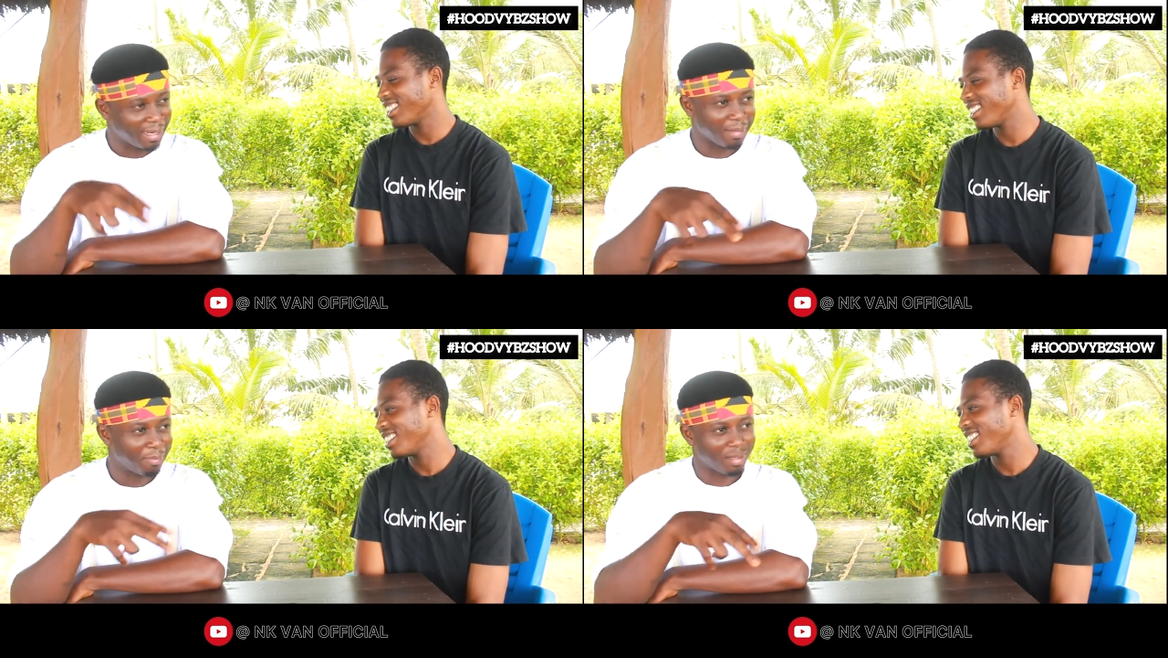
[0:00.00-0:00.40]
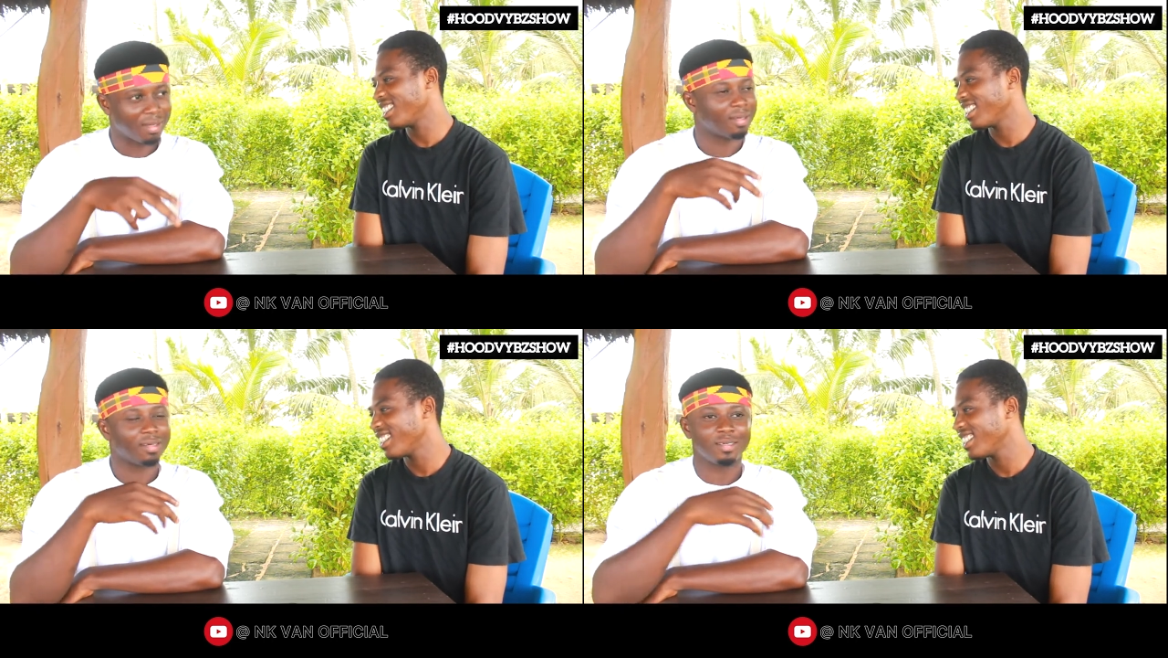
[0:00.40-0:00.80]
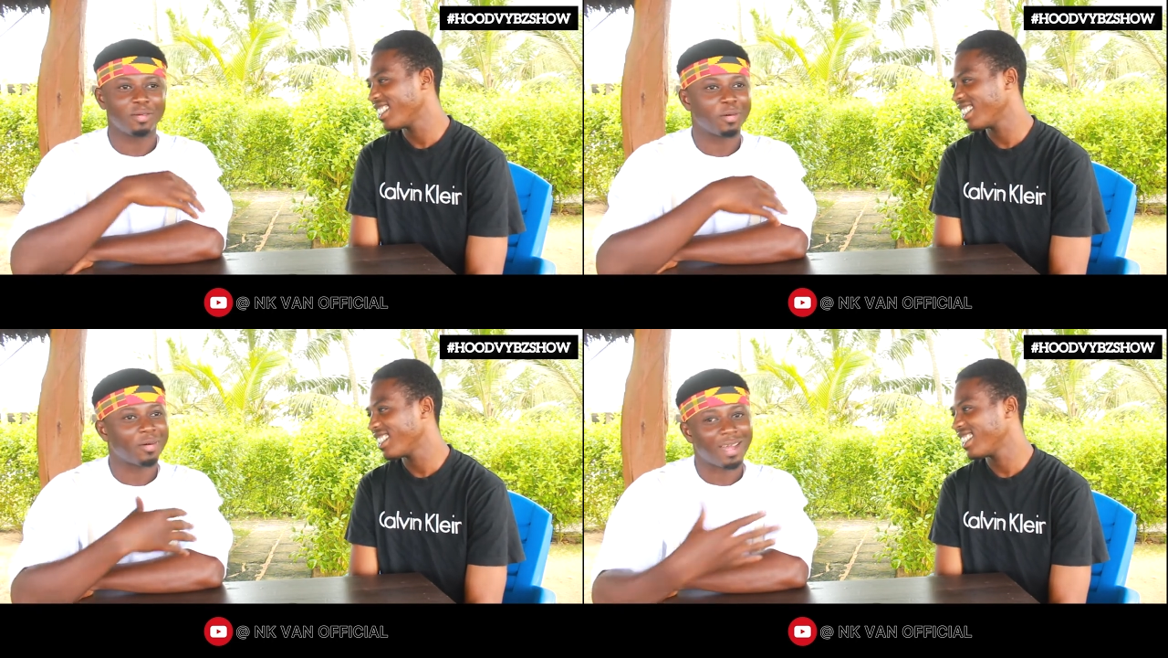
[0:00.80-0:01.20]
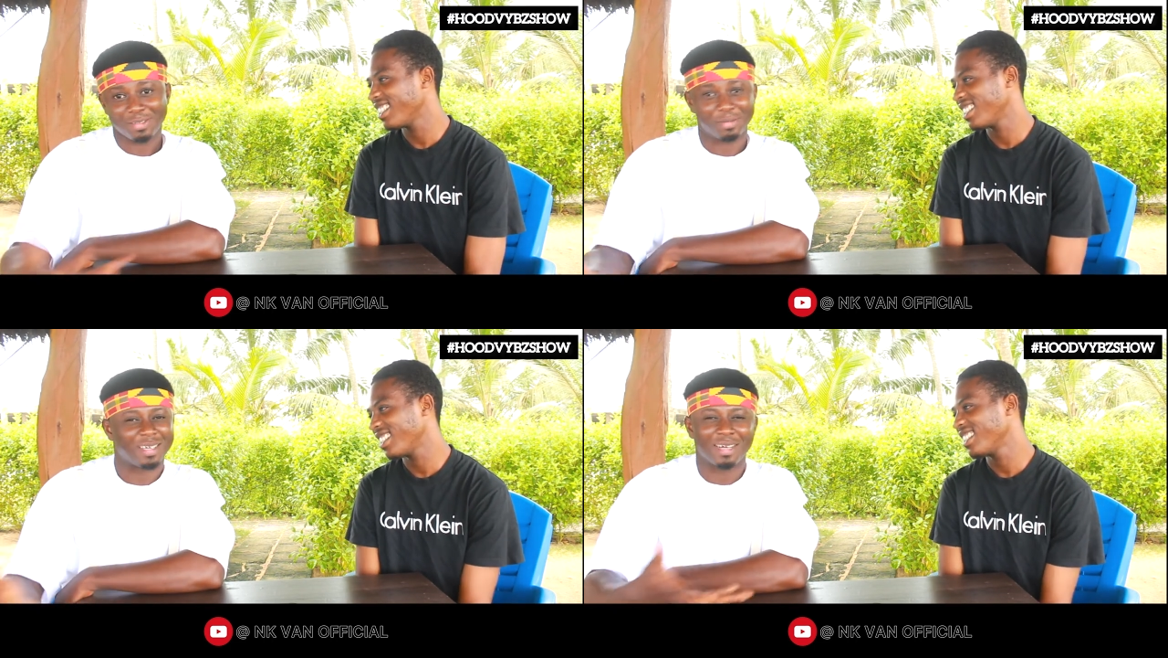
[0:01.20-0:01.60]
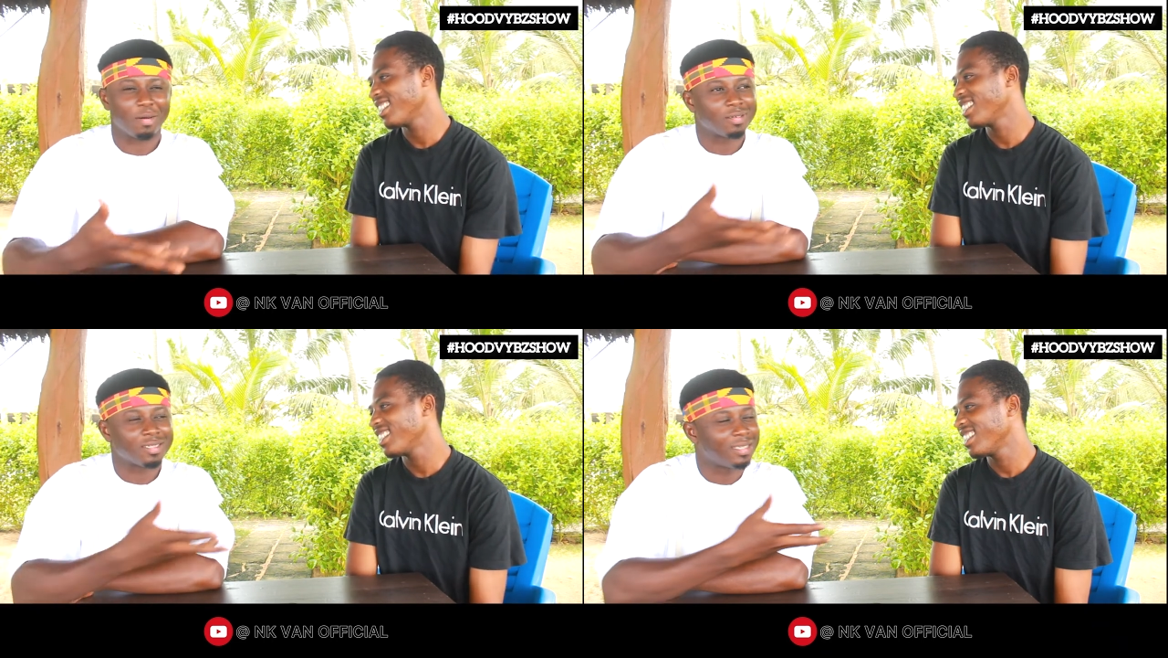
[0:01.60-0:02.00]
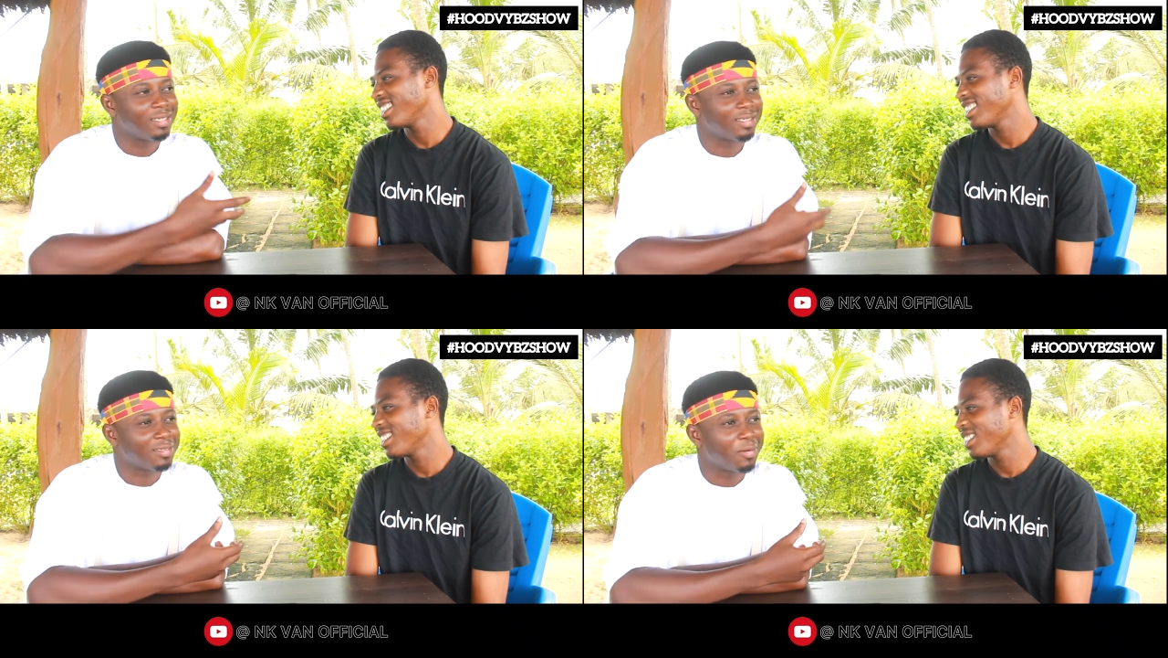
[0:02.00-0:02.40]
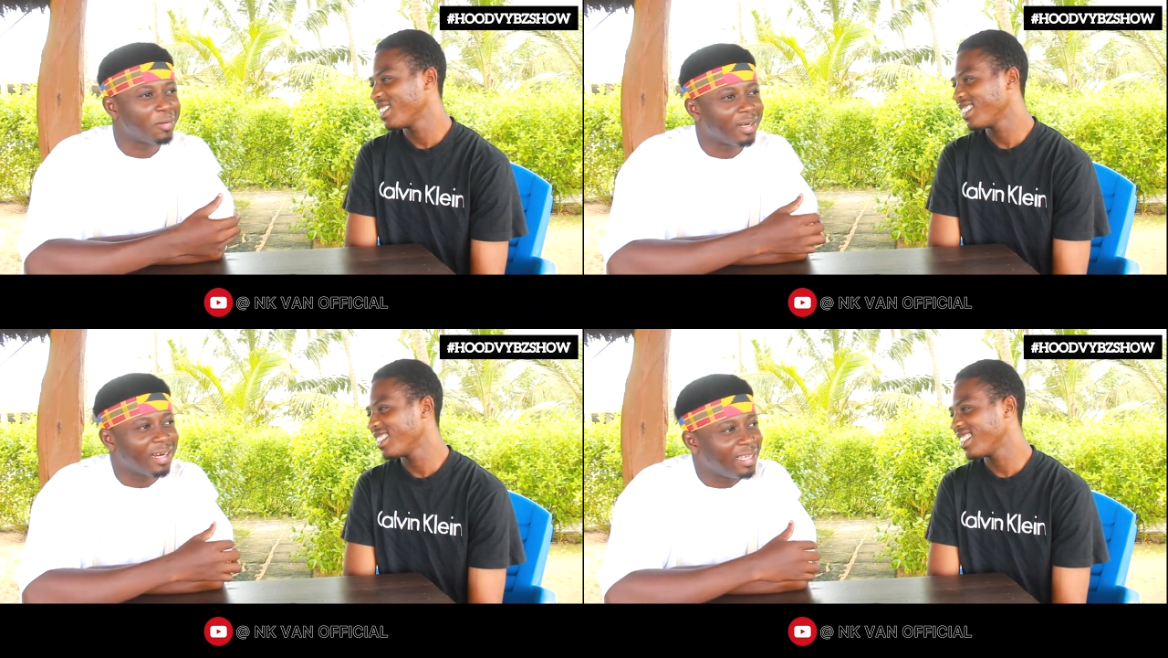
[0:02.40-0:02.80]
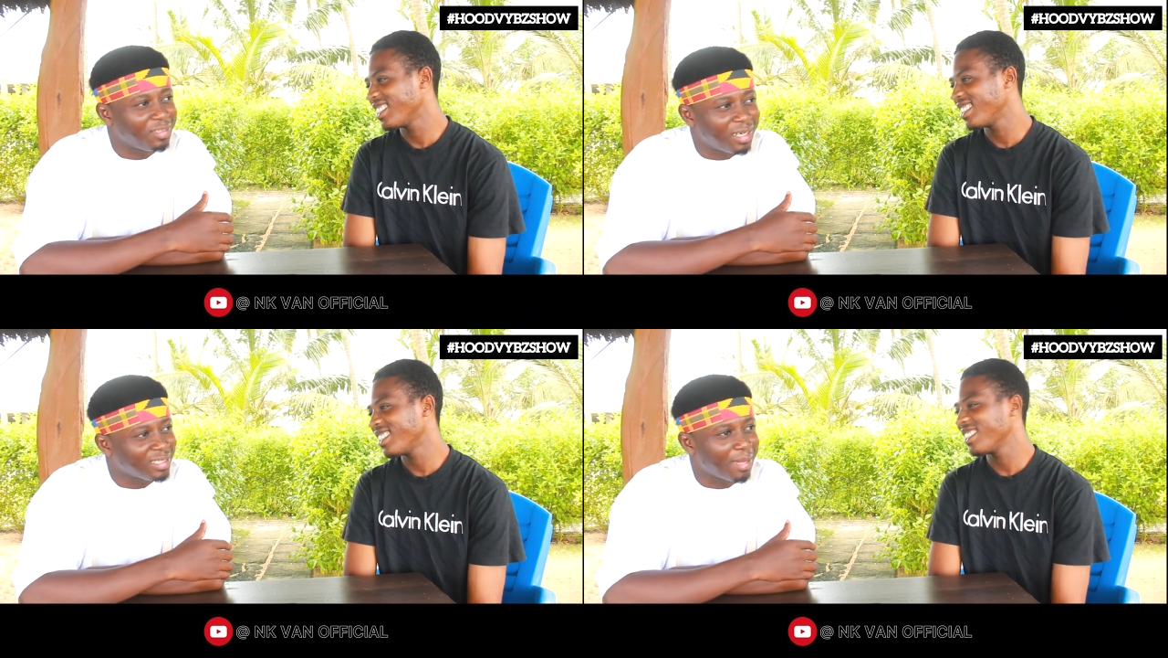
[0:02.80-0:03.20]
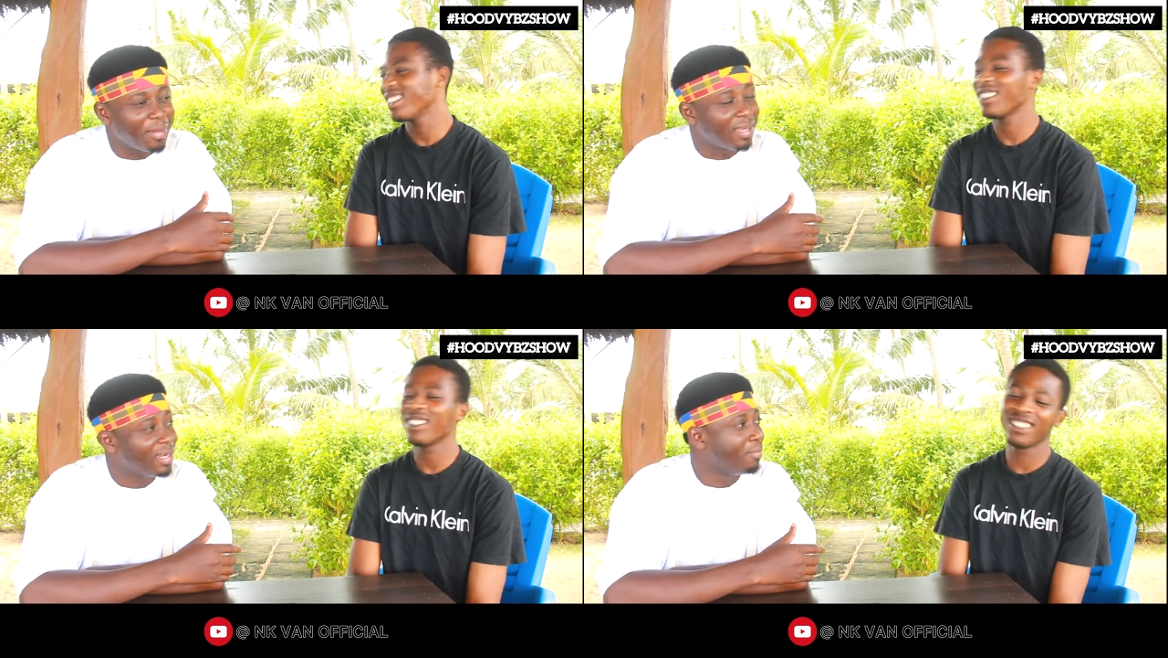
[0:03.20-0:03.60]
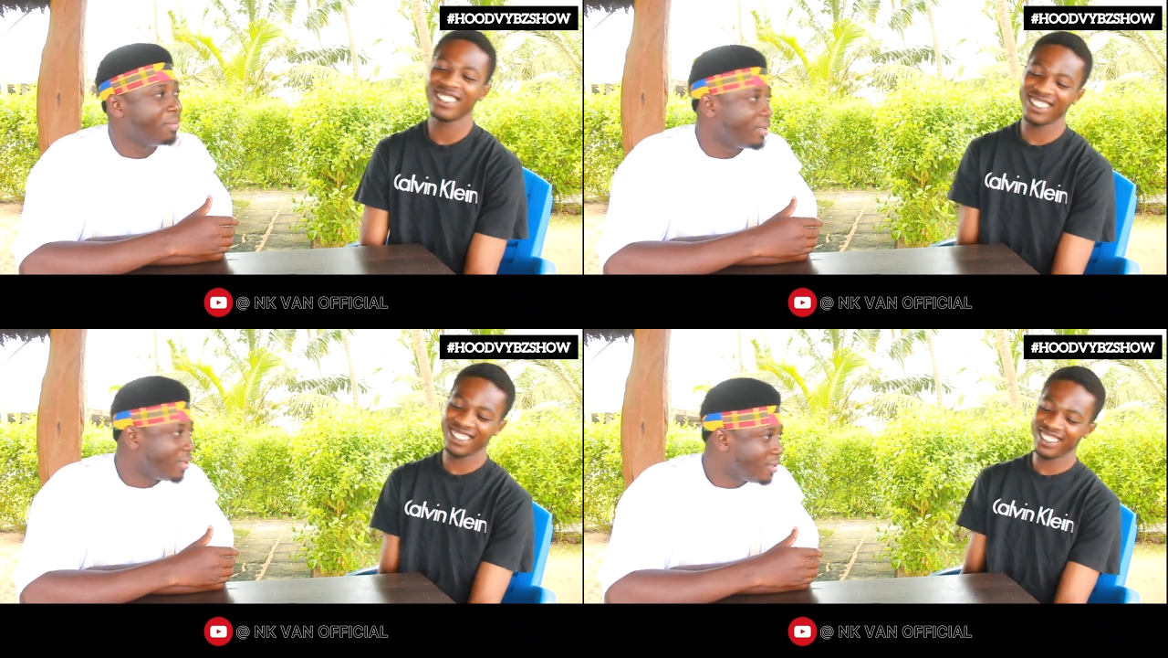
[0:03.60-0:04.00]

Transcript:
Speaker 1: and then but you know, as we can all see it, you know, the Nigerians are making it big.